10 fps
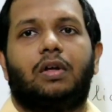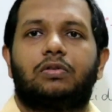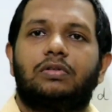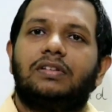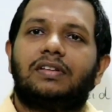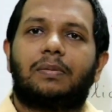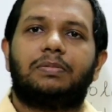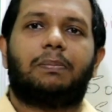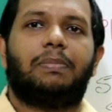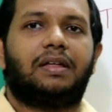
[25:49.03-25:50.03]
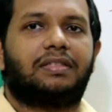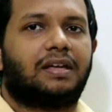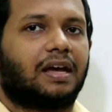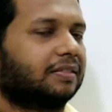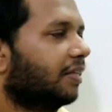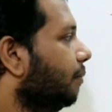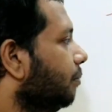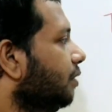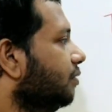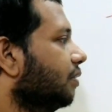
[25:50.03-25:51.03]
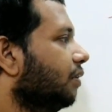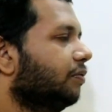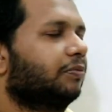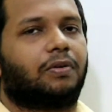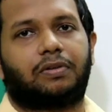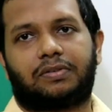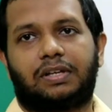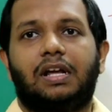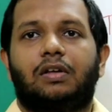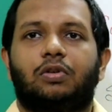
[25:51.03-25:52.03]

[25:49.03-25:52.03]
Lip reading: So these are the basic examples first.